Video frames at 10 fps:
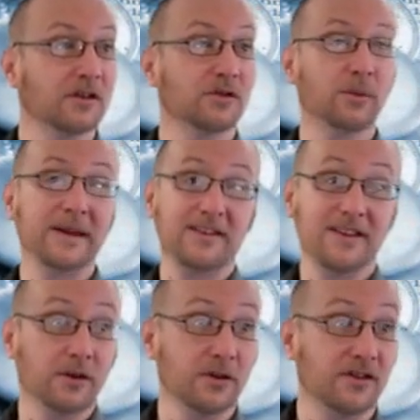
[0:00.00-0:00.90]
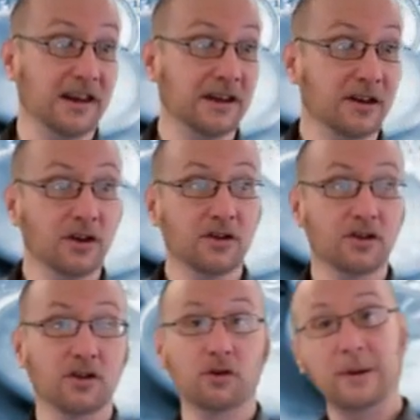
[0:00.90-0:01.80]
2013
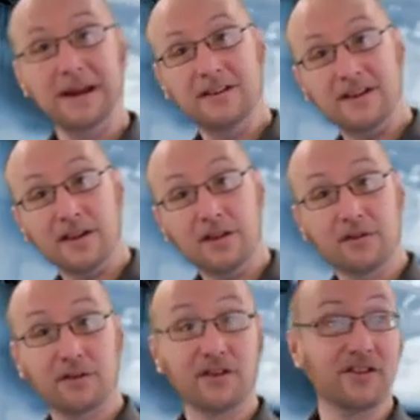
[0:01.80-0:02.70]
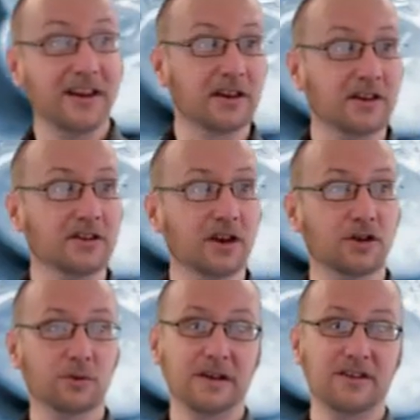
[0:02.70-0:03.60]
to the 20th of the 2nd,
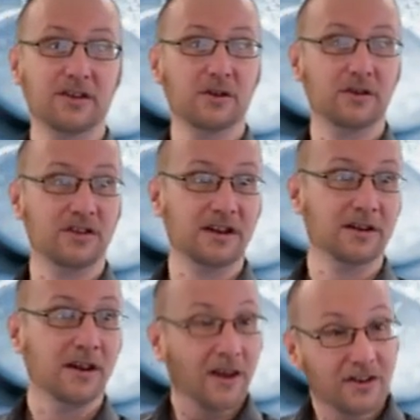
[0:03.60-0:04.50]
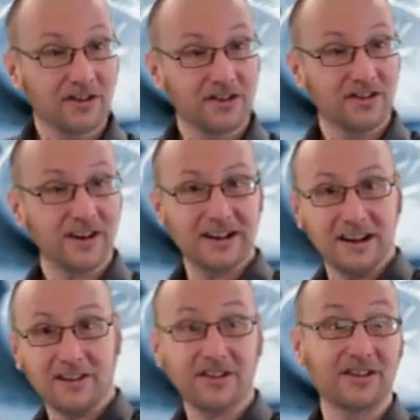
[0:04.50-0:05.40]
2013.
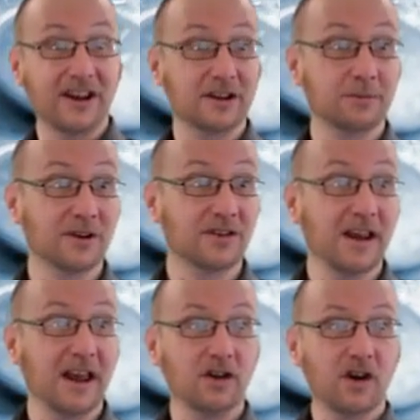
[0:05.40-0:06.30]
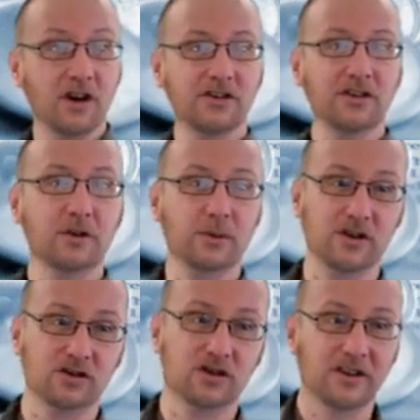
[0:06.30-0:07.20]
Study the statement and answer the
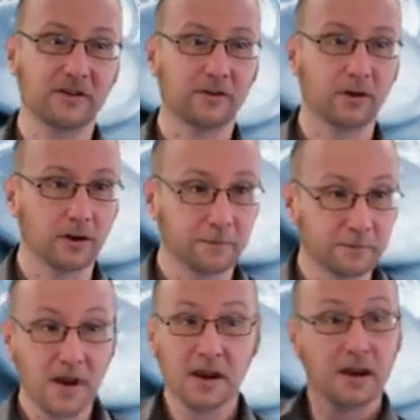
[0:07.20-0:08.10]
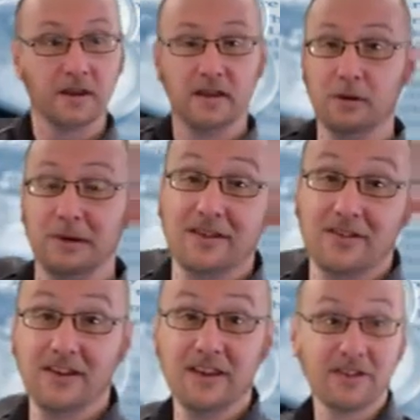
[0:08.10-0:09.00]
questions that follow. There we can
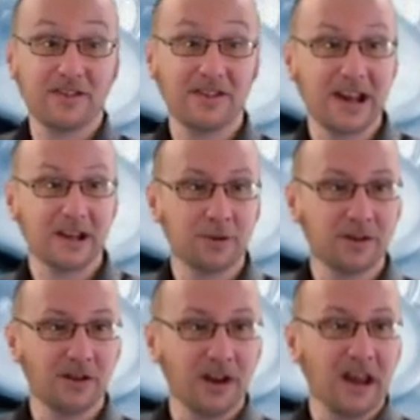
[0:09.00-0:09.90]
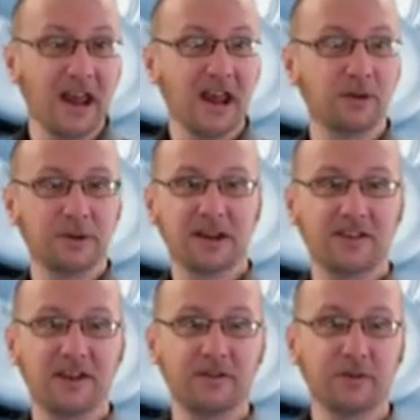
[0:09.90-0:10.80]
see the statement, and we can
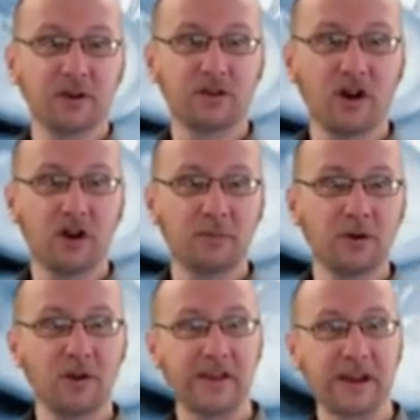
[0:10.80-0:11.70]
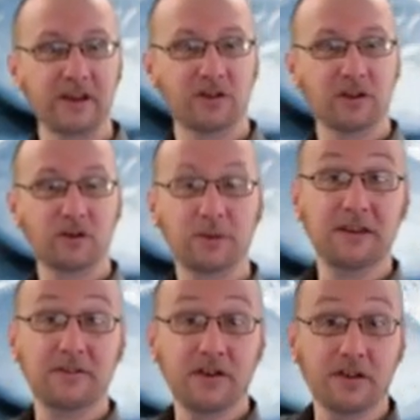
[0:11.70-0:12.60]
see, for example, that on the
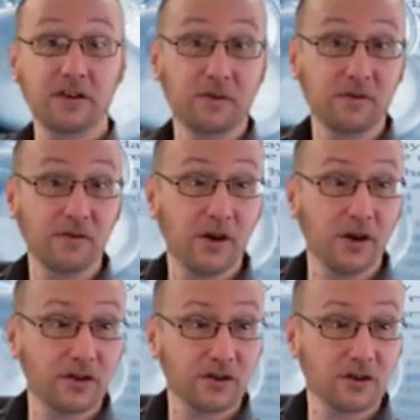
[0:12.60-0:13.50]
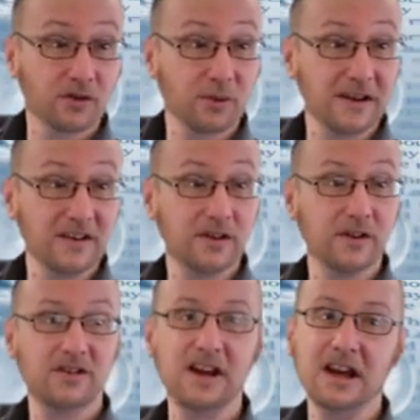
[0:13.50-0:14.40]
25th of the 1st, on
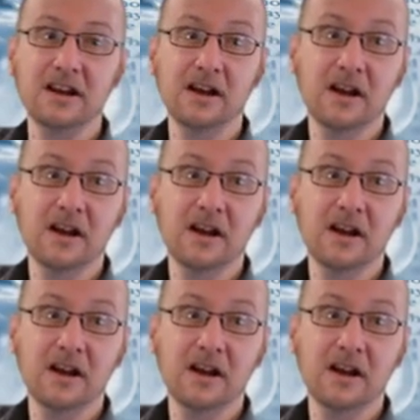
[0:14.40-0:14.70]
2013,